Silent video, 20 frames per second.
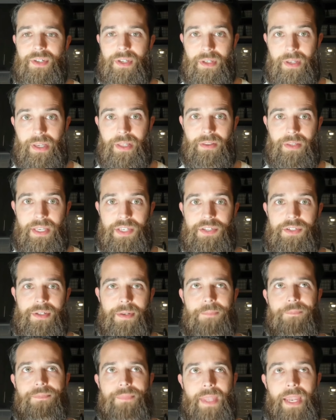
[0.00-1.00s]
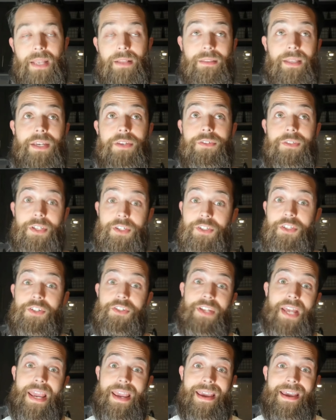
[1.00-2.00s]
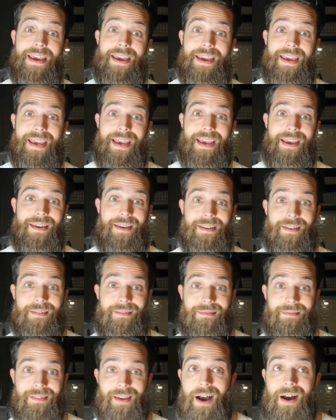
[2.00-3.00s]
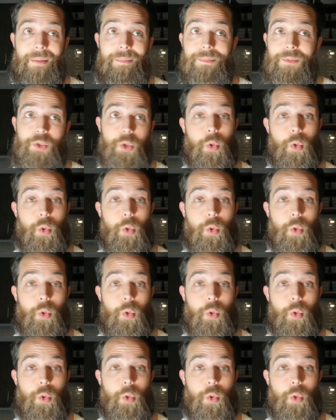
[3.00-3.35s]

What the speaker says: At least, let's just say, come